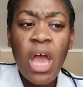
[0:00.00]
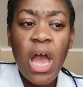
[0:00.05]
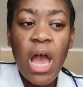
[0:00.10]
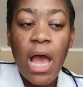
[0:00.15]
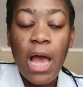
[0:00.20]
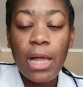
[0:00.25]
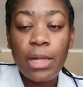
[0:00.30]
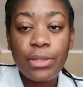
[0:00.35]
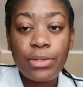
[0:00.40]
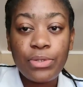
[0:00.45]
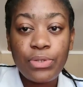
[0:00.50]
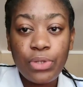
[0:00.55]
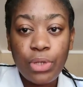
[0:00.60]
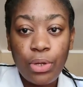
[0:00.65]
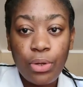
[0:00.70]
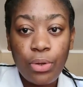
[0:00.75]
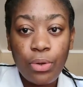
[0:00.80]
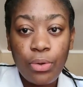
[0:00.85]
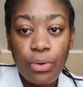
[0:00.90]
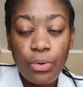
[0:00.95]
And
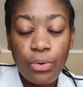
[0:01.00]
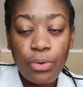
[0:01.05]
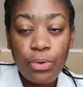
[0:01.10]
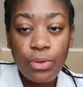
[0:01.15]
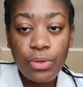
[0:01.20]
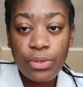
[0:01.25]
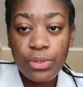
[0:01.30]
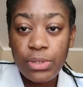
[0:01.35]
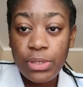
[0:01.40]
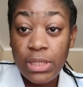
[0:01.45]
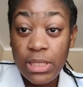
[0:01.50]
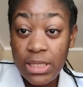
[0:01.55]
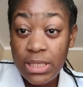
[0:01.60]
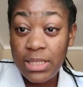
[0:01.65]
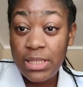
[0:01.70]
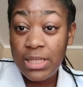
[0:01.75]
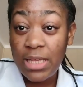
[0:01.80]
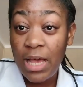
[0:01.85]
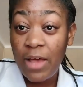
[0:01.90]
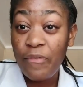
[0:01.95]
so
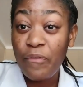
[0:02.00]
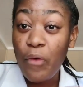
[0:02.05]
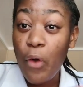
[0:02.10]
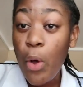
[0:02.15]
since I've